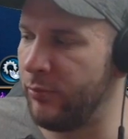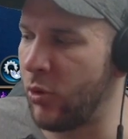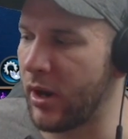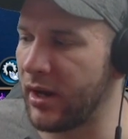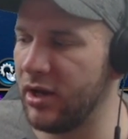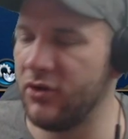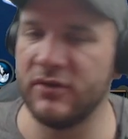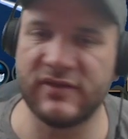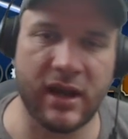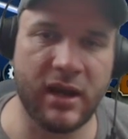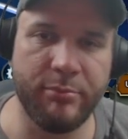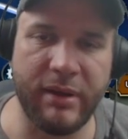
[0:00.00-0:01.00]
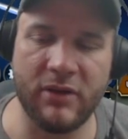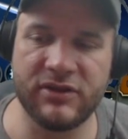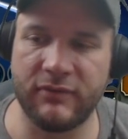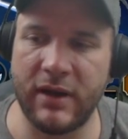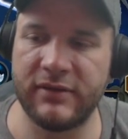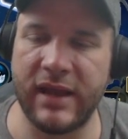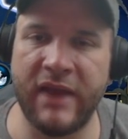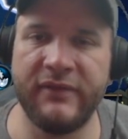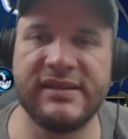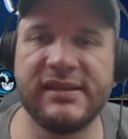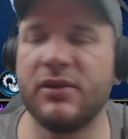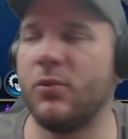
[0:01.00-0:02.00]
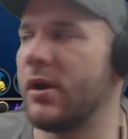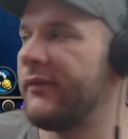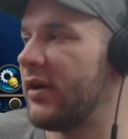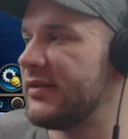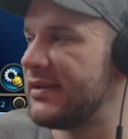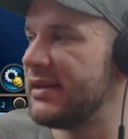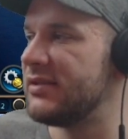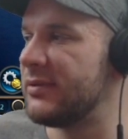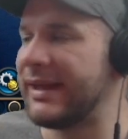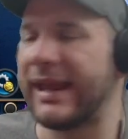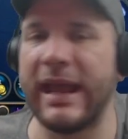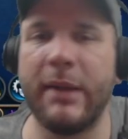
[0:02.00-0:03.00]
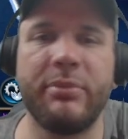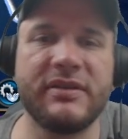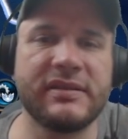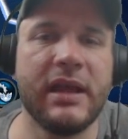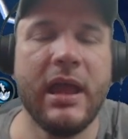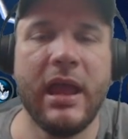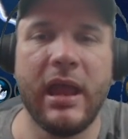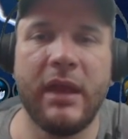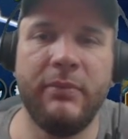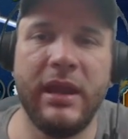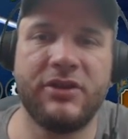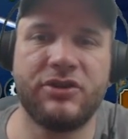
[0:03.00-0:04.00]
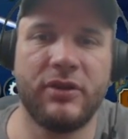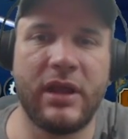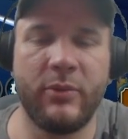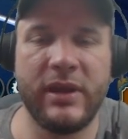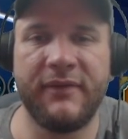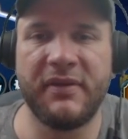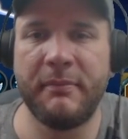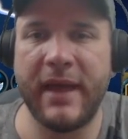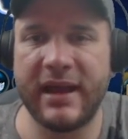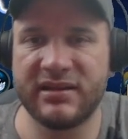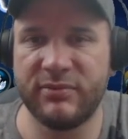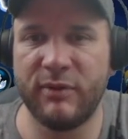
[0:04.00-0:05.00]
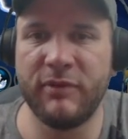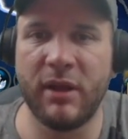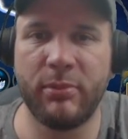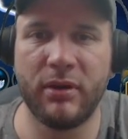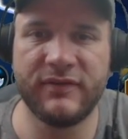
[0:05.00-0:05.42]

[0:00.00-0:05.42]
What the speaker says: what I'm gonna do is I'm gonna bounce around to every single one of our cities with the campus and make sure that we have the maximum number